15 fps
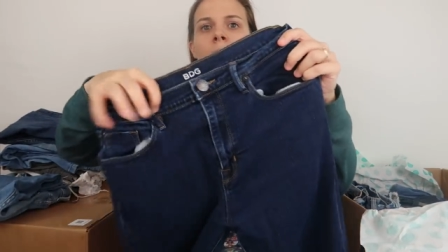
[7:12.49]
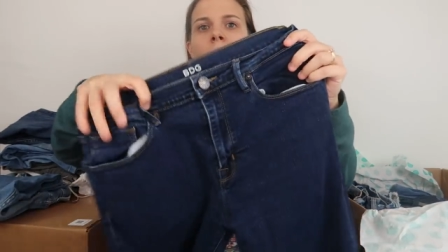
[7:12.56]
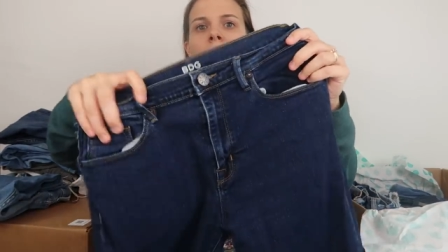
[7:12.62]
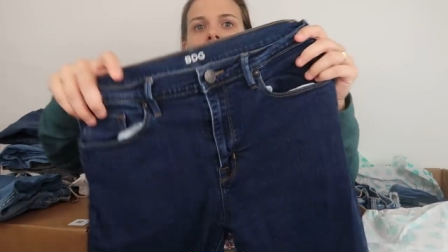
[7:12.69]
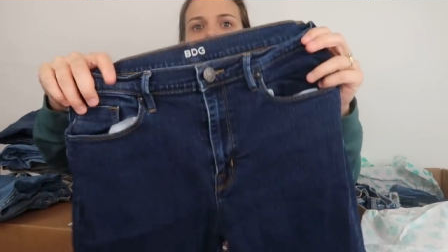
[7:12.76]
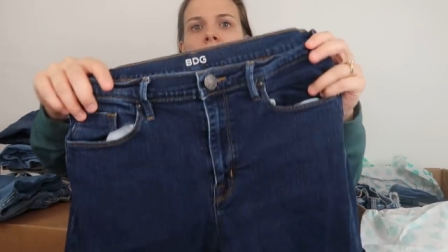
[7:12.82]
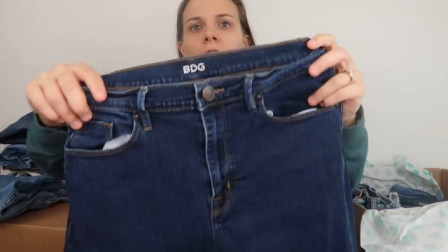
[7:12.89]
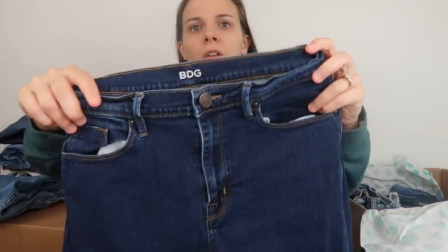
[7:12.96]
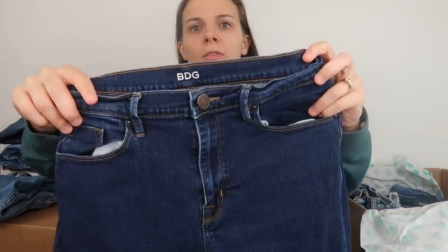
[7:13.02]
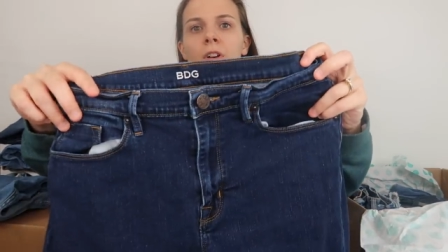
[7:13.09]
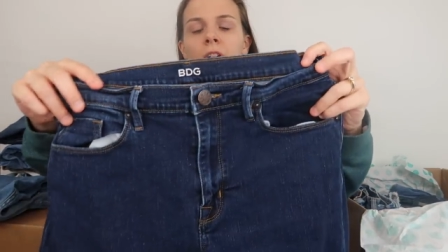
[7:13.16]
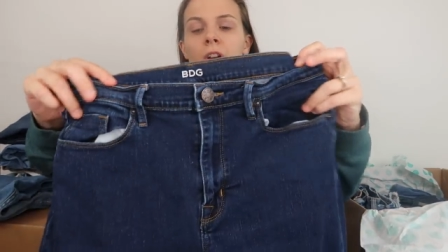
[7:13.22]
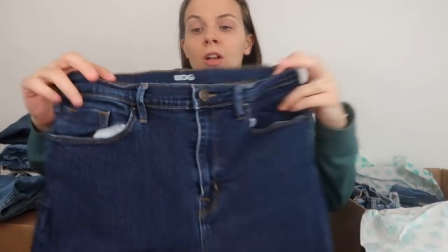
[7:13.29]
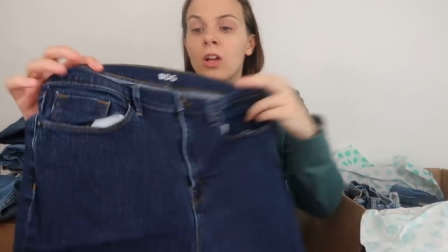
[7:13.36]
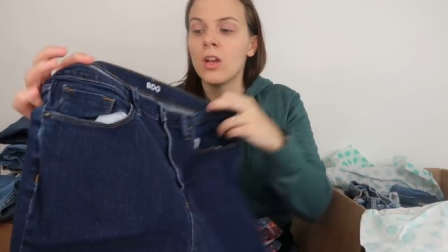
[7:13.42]
These are
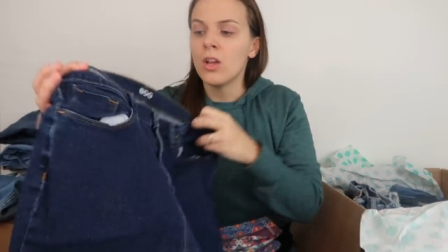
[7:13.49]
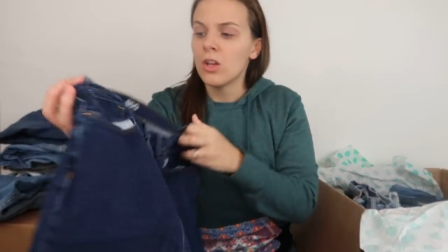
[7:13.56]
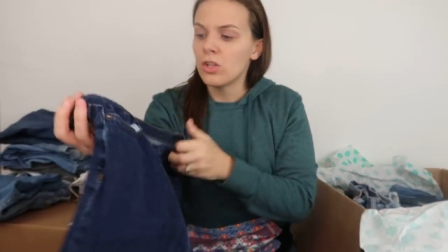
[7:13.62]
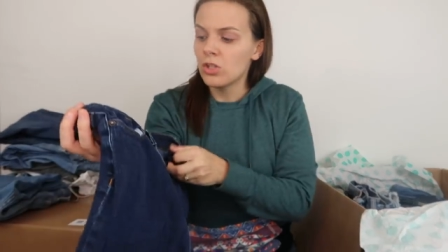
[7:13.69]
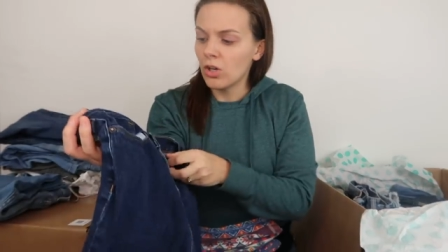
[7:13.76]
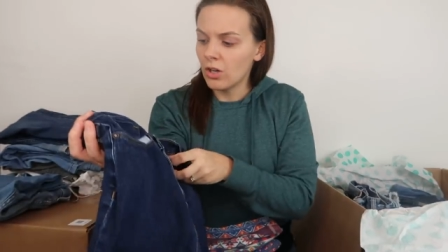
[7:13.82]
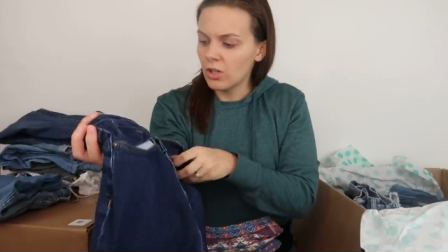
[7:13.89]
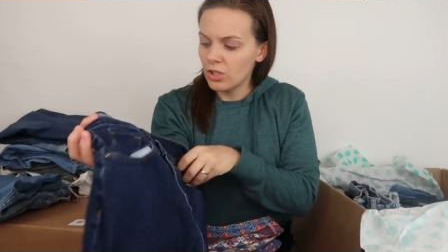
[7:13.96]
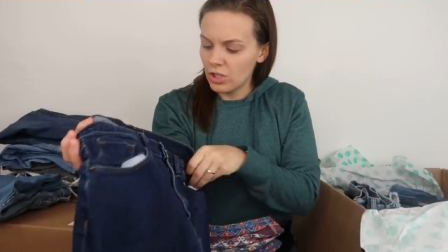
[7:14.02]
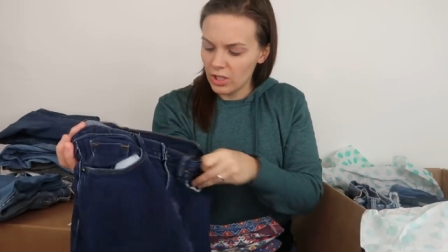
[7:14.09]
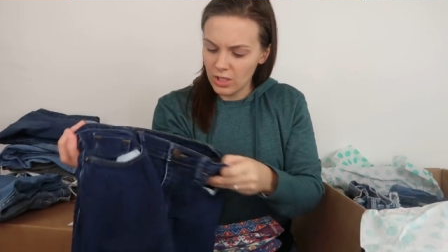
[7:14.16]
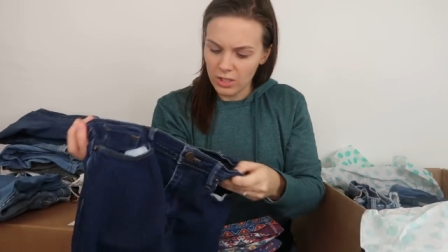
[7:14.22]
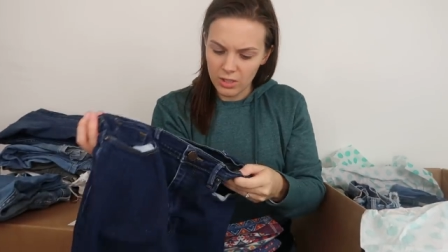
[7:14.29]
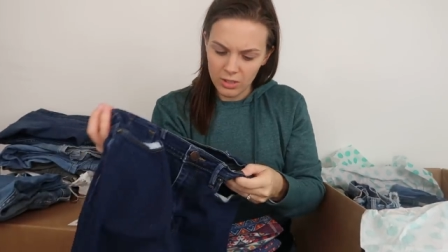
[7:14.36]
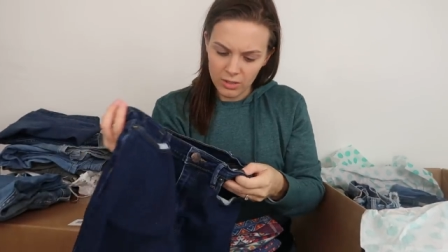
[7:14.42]
very dark
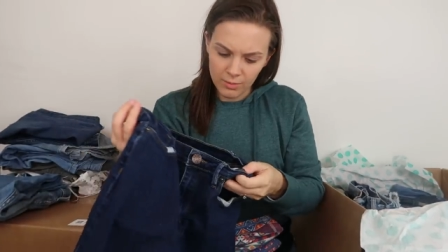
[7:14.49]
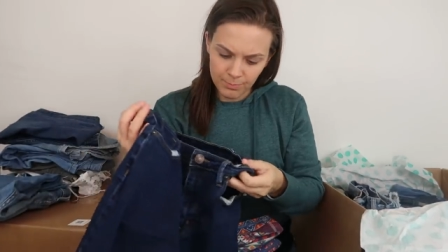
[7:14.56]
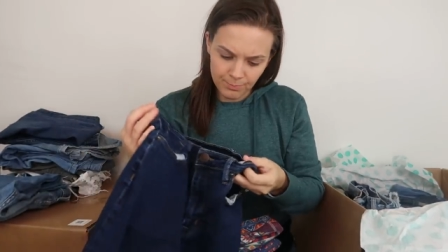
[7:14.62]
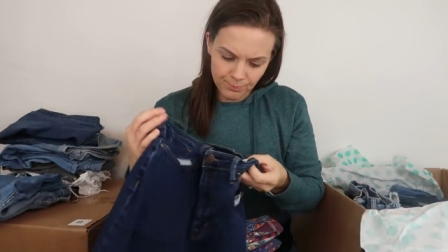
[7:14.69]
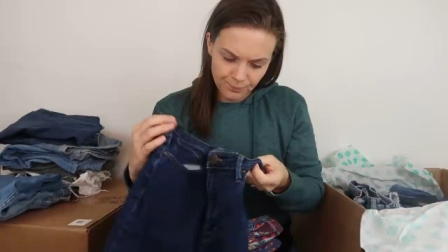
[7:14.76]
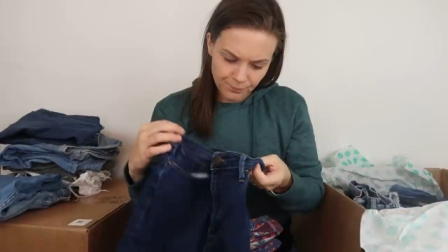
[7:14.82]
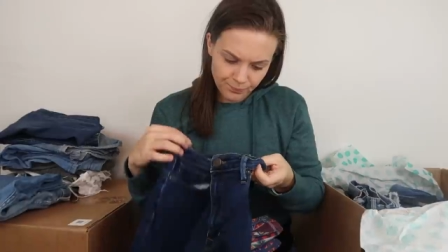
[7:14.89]
jean.